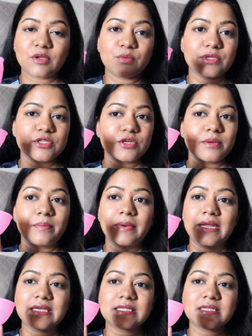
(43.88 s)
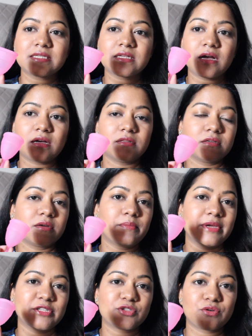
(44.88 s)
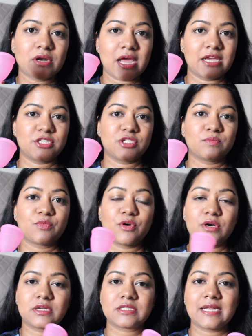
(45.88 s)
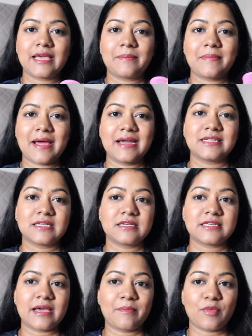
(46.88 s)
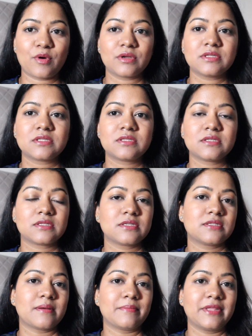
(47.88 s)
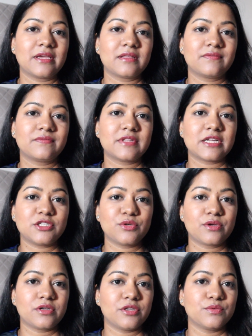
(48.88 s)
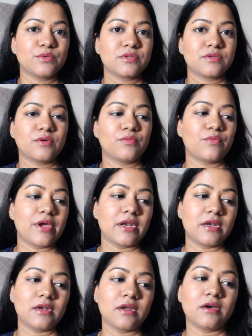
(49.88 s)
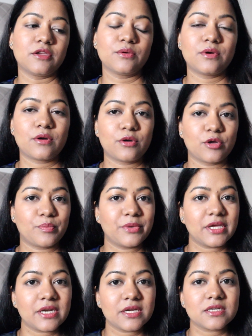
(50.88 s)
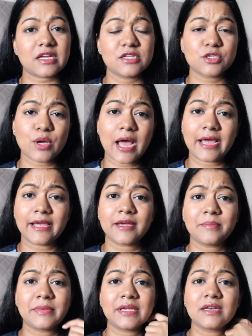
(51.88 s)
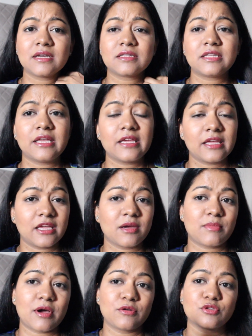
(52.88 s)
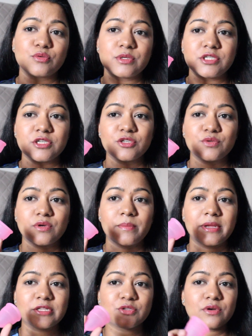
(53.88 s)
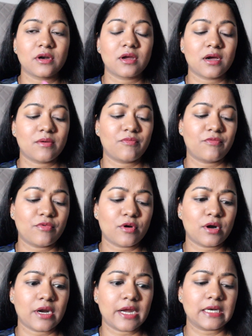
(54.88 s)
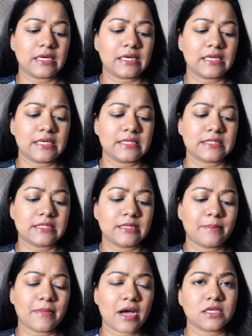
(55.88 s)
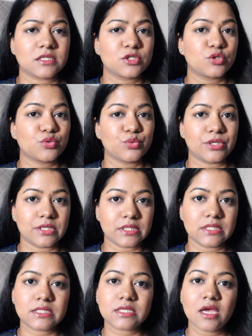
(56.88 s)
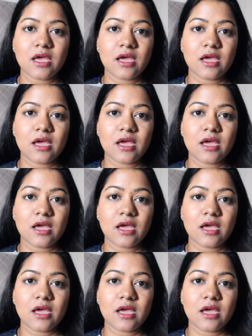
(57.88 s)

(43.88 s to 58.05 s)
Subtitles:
which replaces other menstrual hygiene products like pads and tampons. This is something that you can use when you are on your period. So I had been thinking about switching to a menstrual cup for at least the past 2 years,